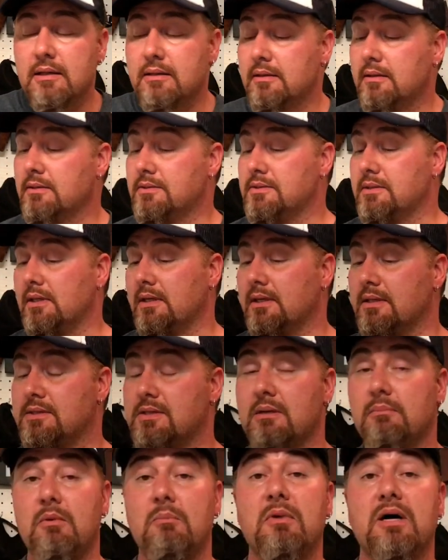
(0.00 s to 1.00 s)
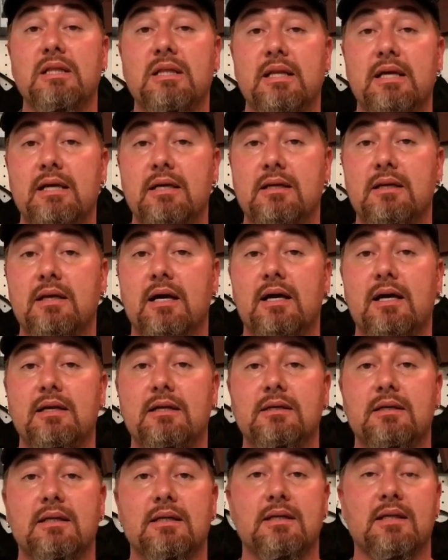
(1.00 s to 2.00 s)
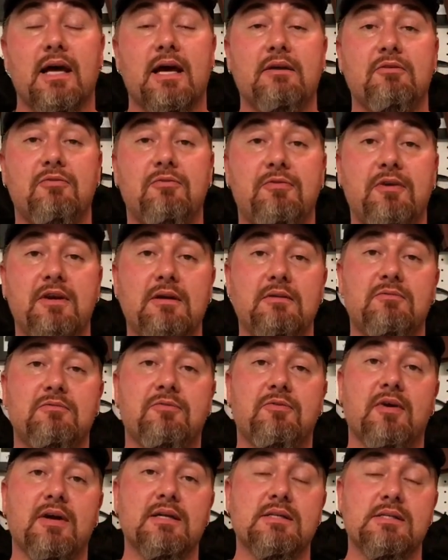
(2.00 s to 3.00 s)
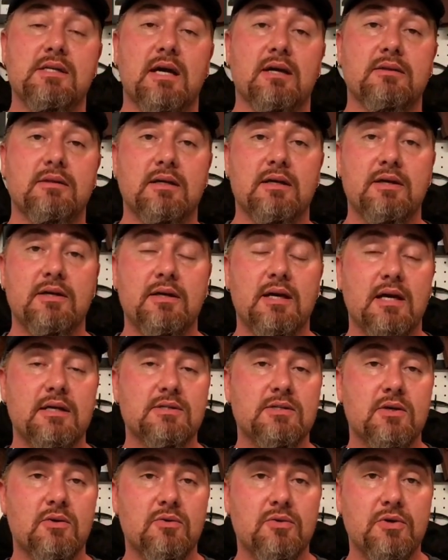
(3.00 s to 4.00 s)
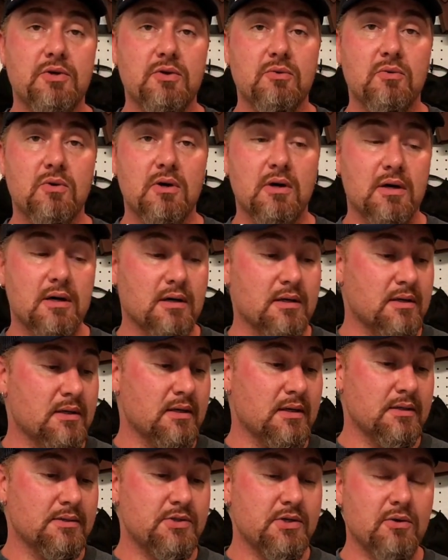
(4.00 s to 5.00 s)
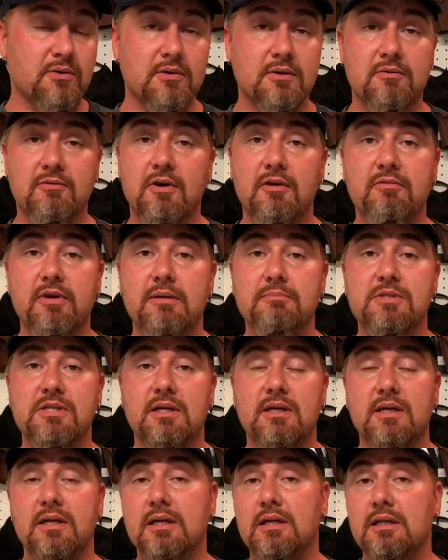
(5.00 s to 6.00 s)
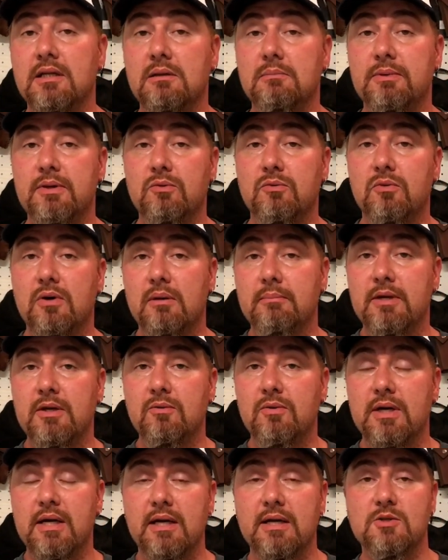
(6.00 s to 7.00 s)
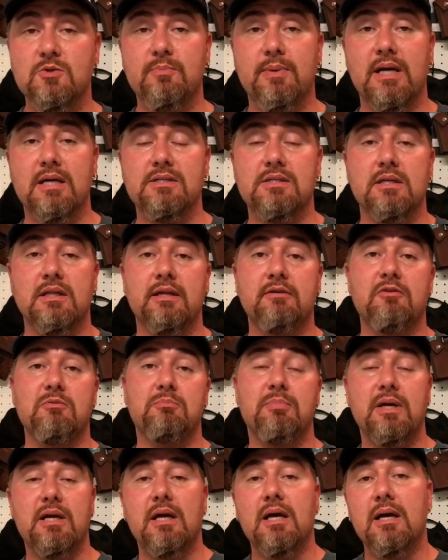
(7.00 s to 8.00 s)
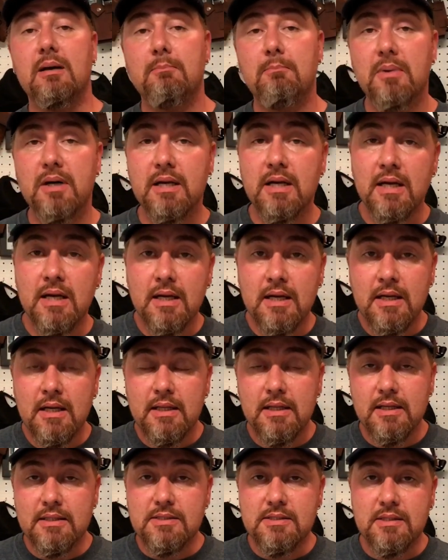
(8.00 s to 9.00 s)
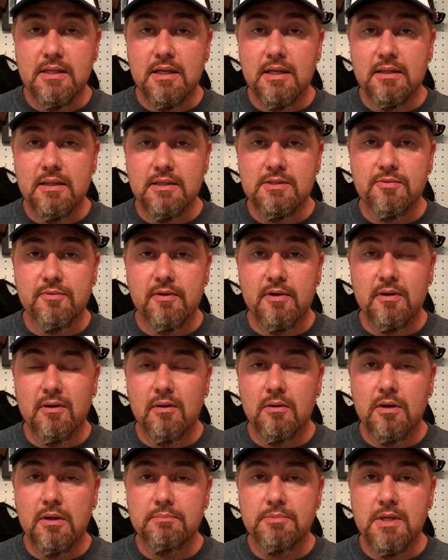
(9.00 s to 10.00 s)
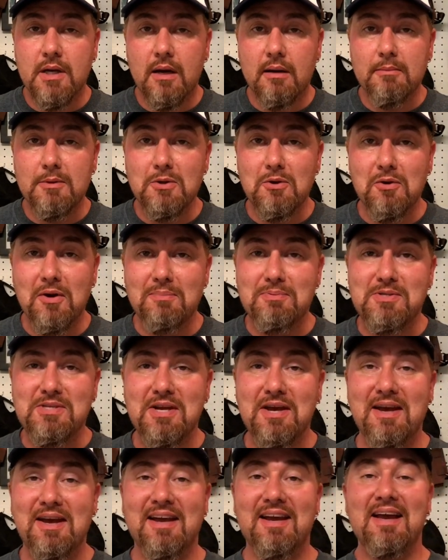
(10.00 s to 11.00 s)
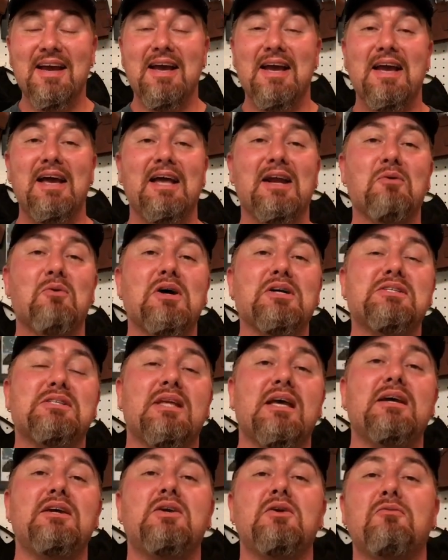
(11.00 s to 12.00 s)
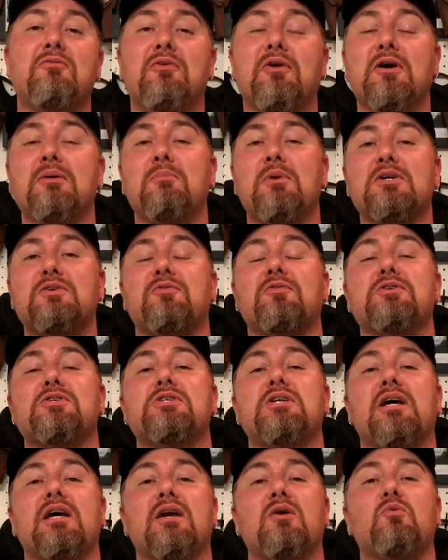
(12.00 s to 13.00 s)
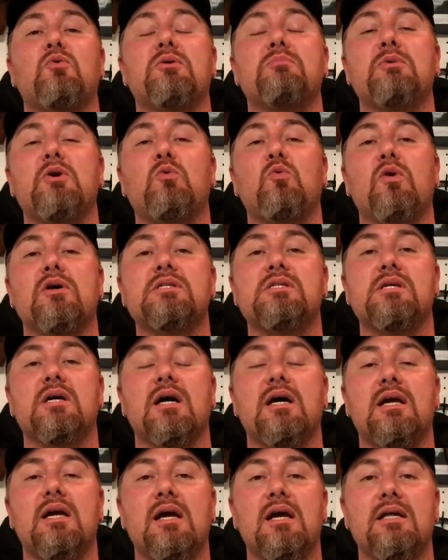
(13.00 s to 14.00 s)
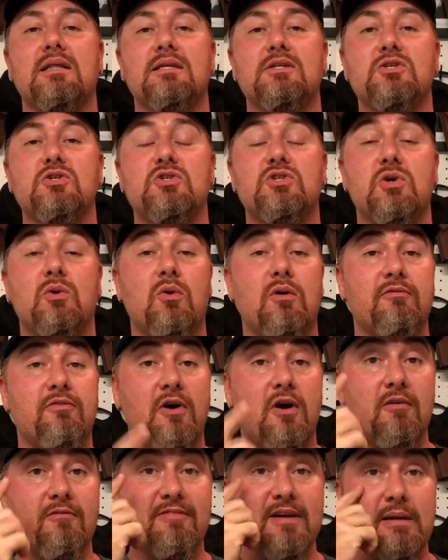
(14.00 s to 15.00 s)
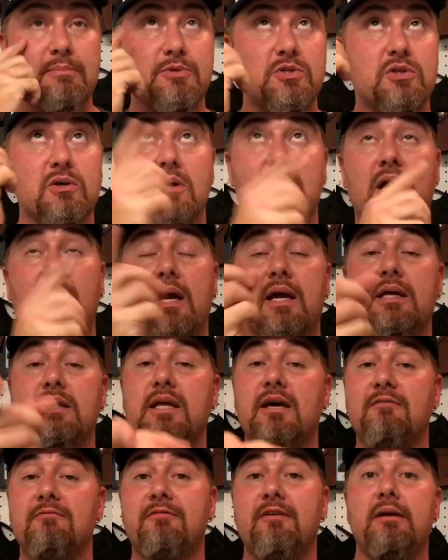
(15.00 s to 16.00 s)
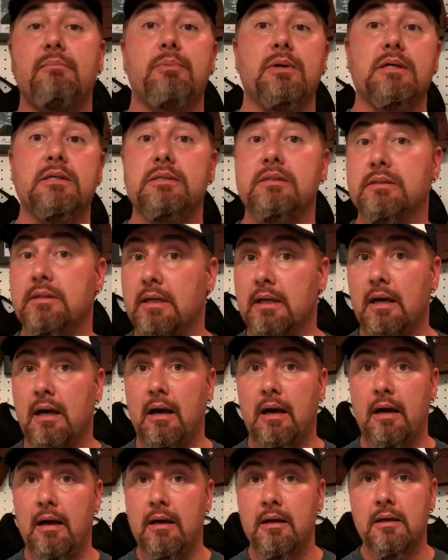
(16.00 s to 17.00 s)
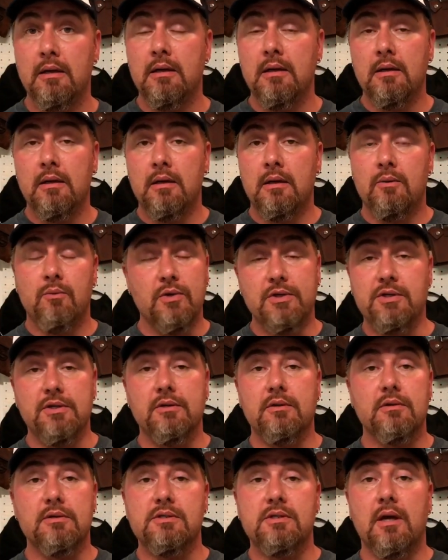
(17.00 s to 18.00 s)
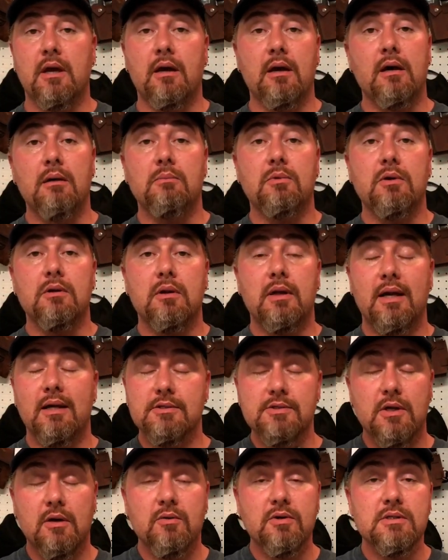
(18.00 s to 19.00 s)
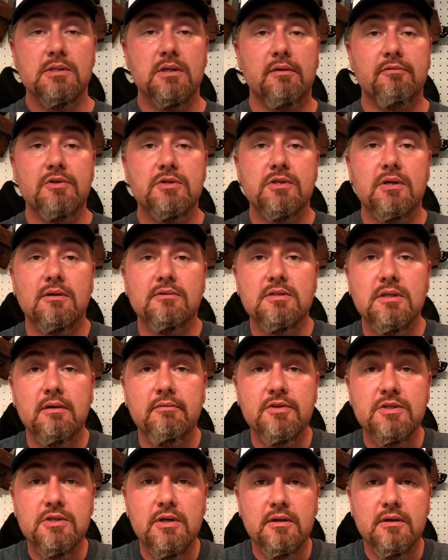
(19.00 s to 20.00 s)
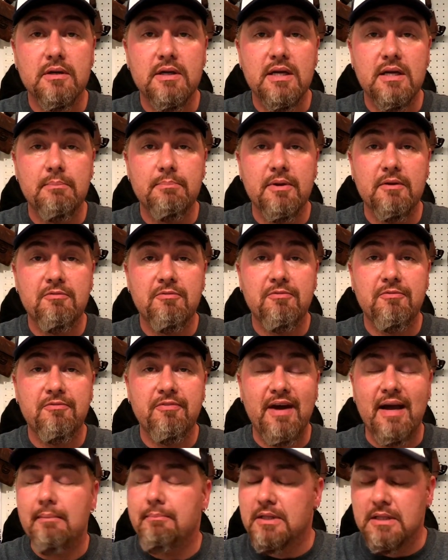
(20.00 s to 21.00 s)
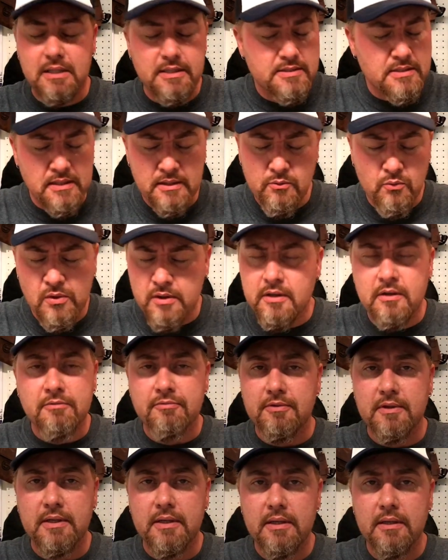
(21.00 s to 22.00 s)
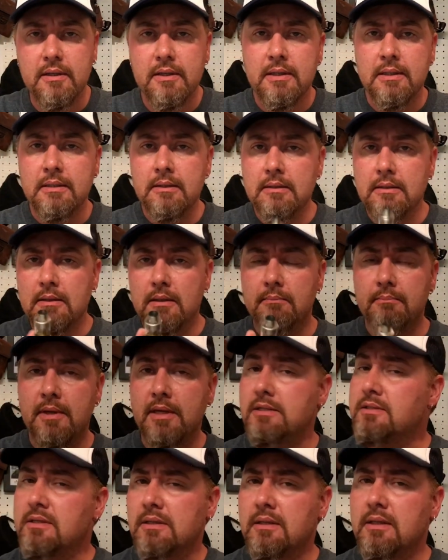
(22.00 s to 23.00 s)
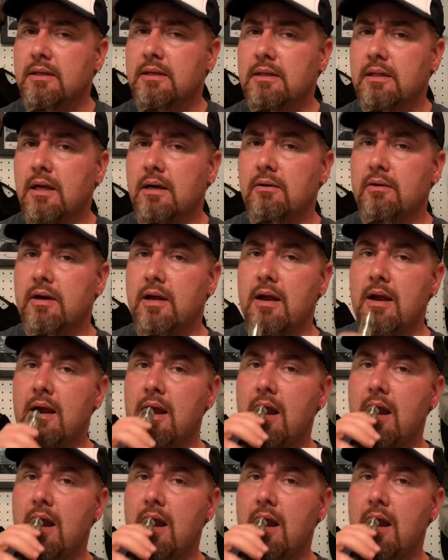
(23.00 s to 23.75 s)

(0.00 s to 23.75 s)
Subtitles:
There's some of my late night life feed friends out there. You guys know who you are. Joe of All Vapes can get a little bit rummy when it gets past 11 p.m., but that's for grown-up time, you know what I'm saying? Anyways, thank you very much for sticking it with me once again. This is Joe of All Vapes, your eye in that vaping sky, wishing you to stay humble. As always, love yourselves, love each other, keep it fabulously, wonderfully, amazingly cloudy.